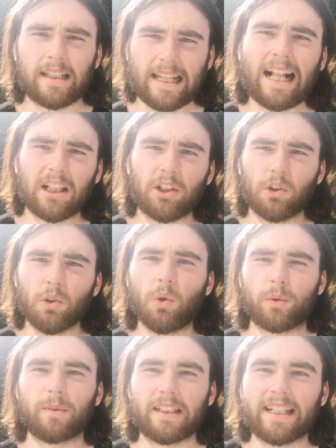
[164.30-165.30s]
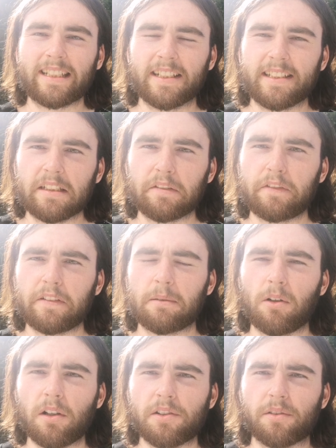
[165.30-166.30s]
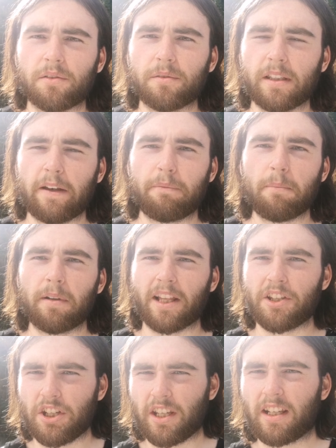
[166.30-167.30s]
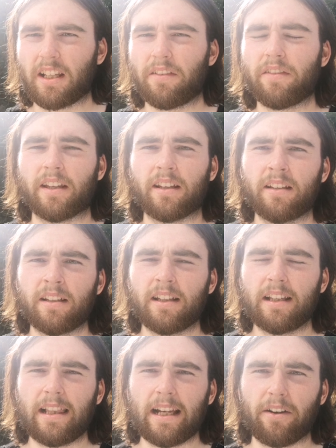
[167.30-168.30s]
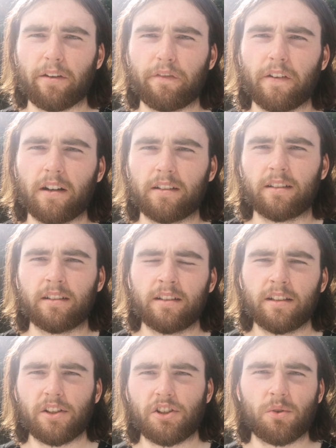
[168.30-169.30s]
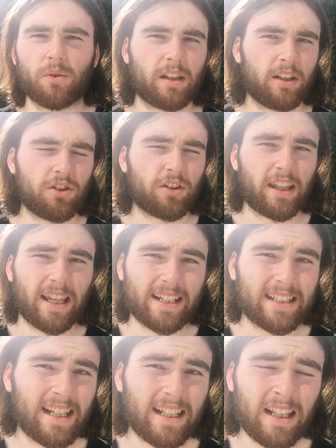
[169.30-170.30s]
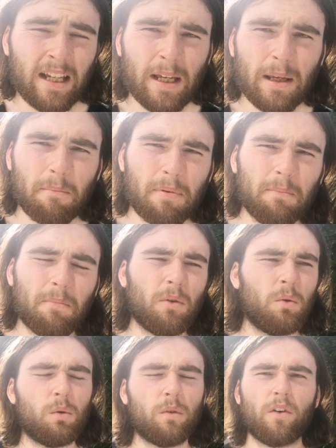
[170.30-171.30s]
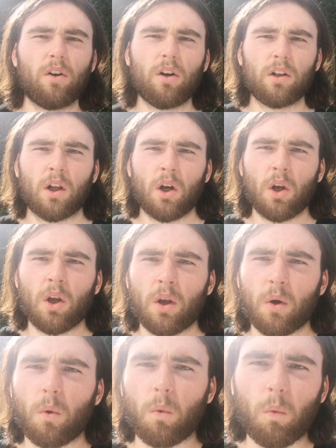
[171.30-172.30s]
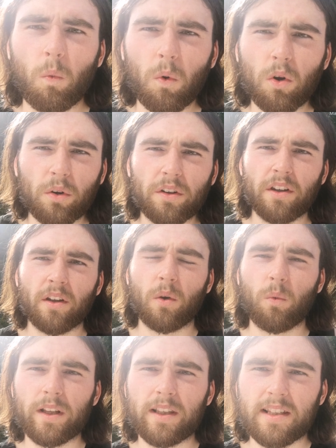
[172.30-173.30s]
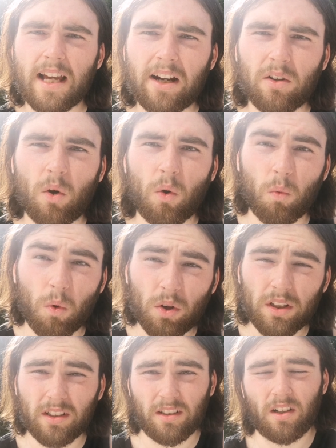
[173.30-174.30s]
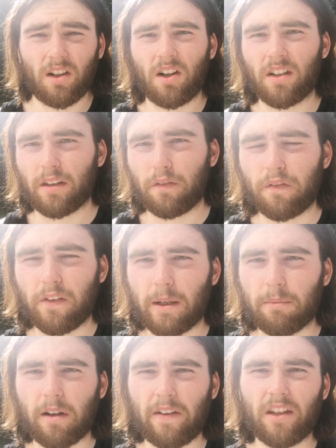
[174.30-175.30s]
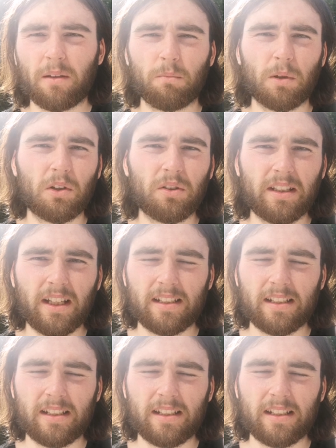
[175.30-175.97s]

Gal Gadot would like to see the film also. You have people like Jay Oliva, Larry Fong, Junkie, XL. People who have all worked with Zack or worked on the film have nothing but good